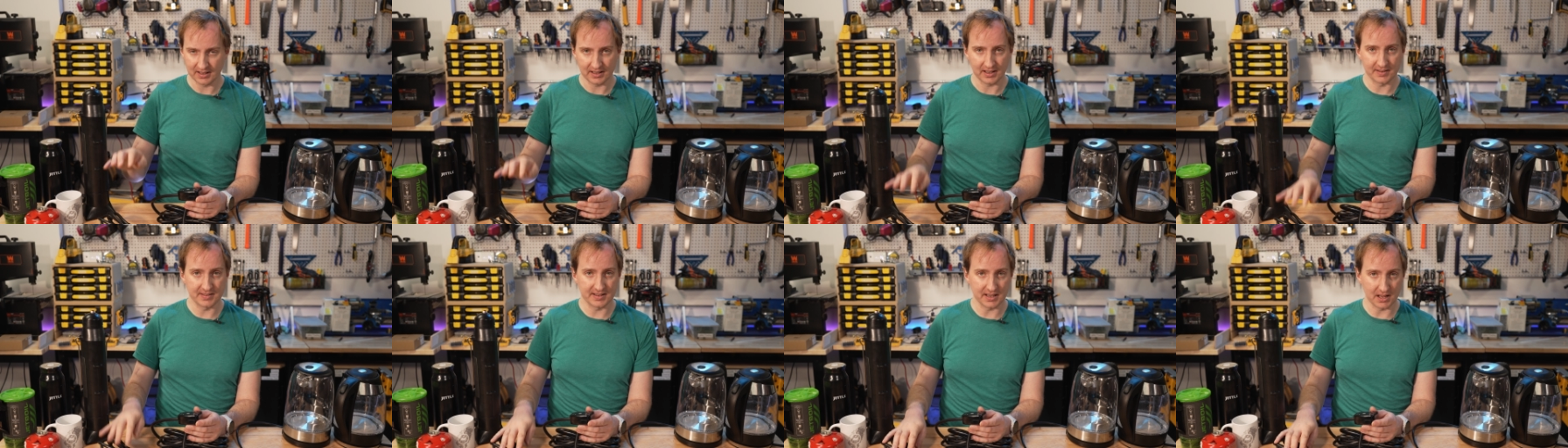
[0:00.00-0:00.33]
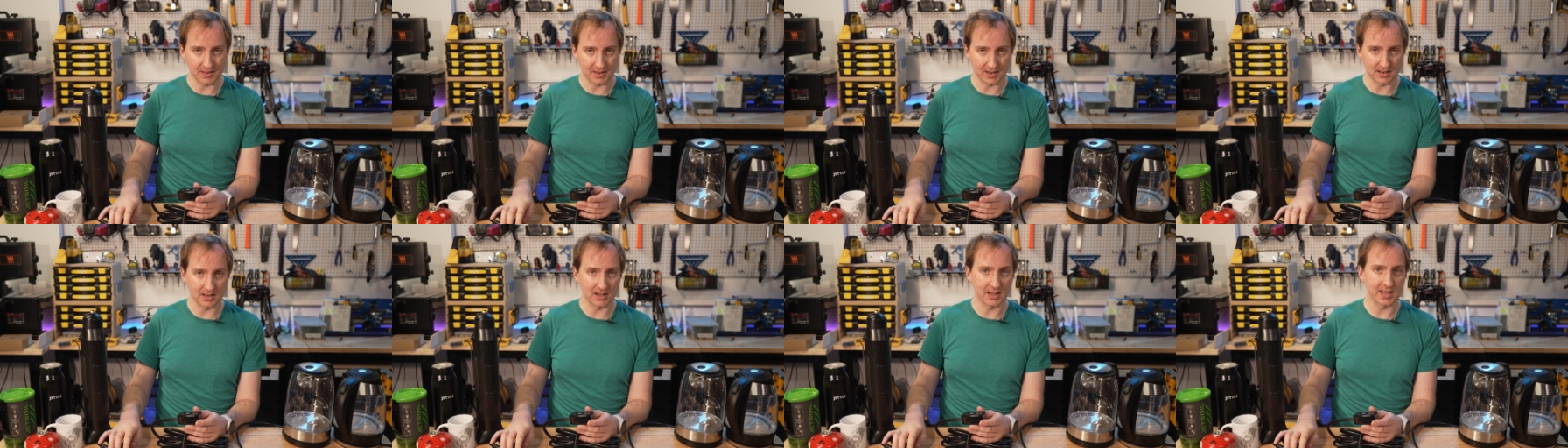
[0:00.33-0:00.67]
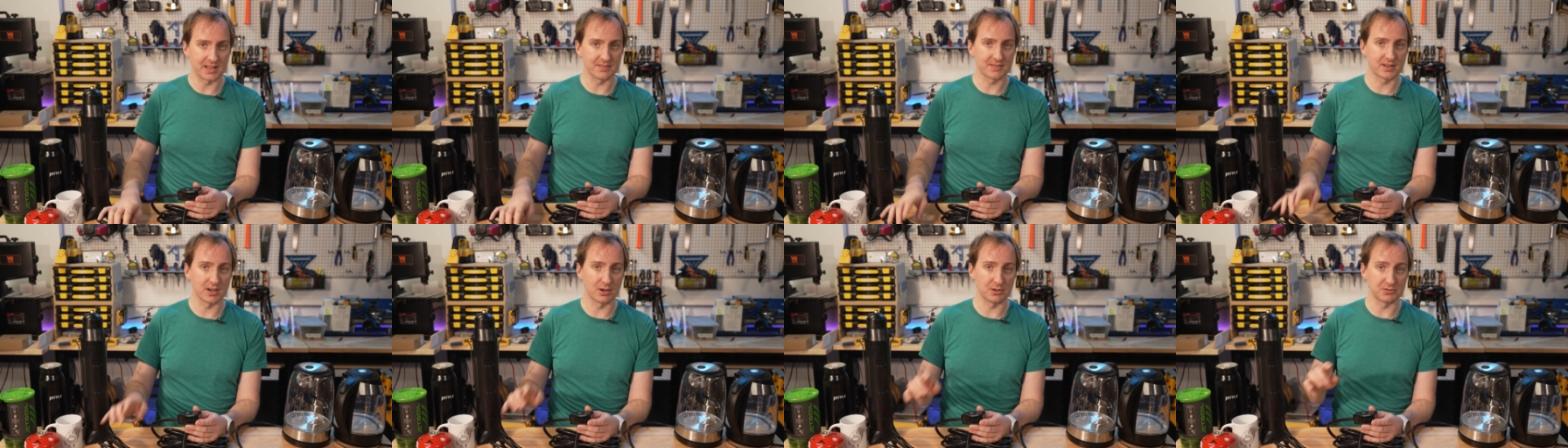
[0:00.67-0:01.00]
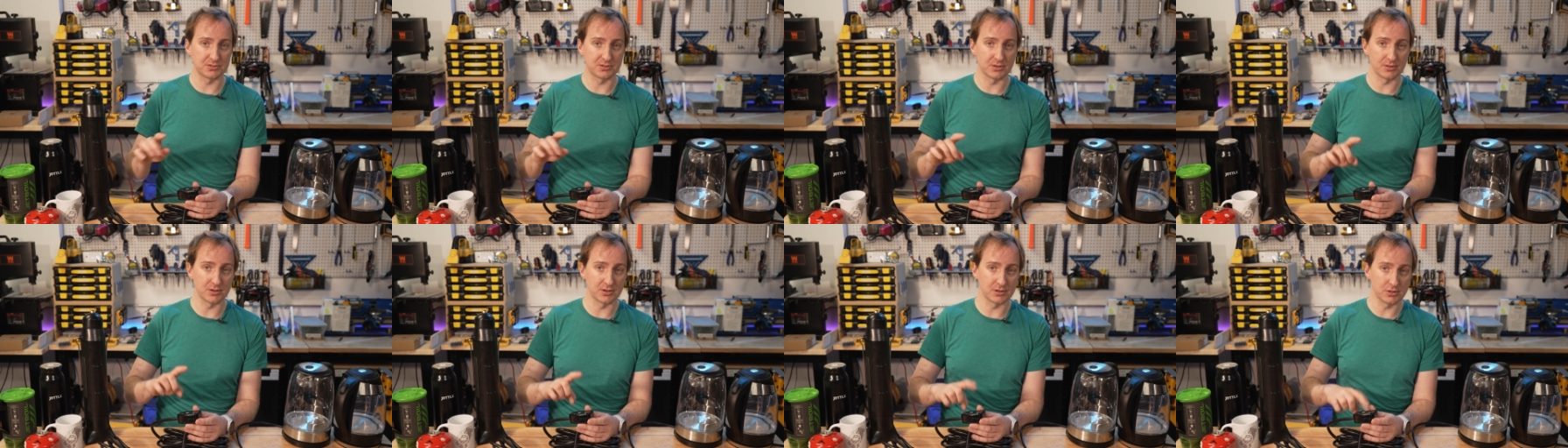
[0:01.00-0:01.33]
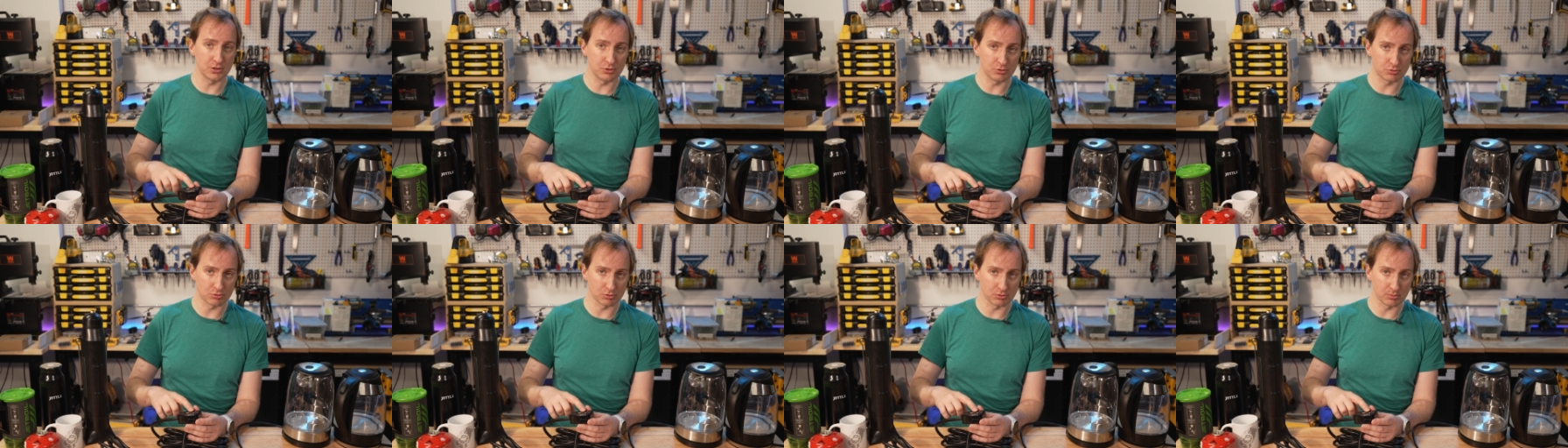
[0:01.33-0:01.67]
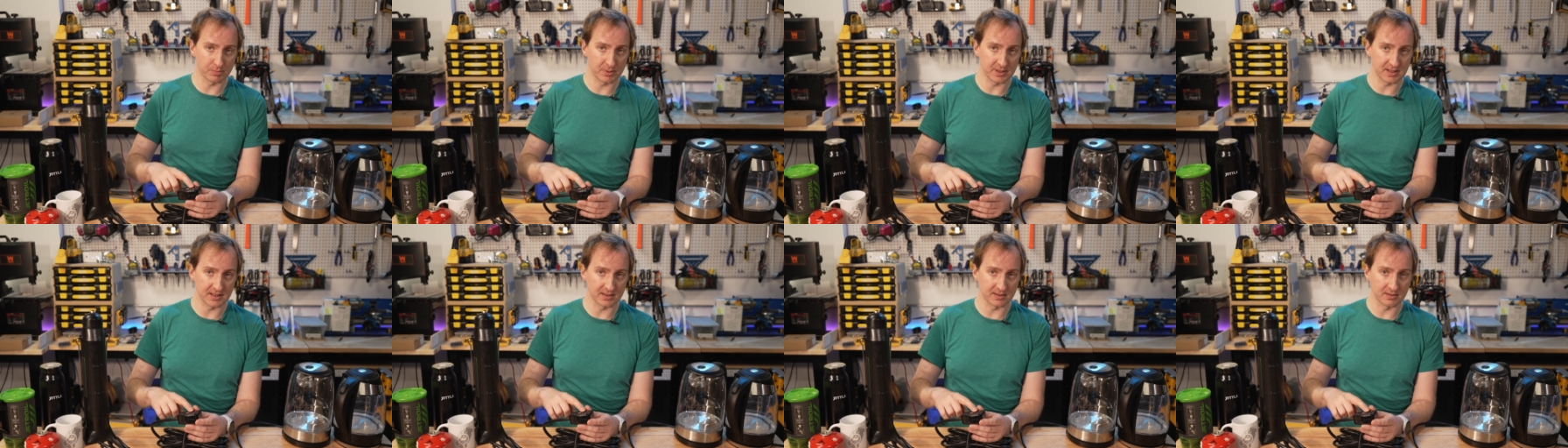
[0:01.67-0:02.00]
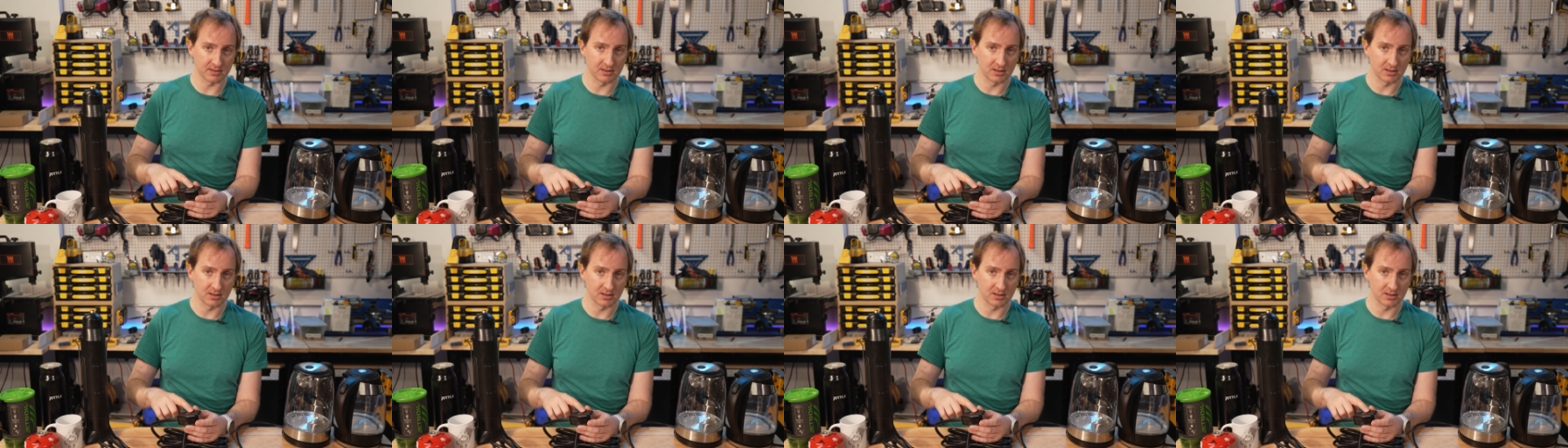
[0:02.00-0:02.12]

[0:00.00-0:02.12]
and the other live goes to the neutral pin,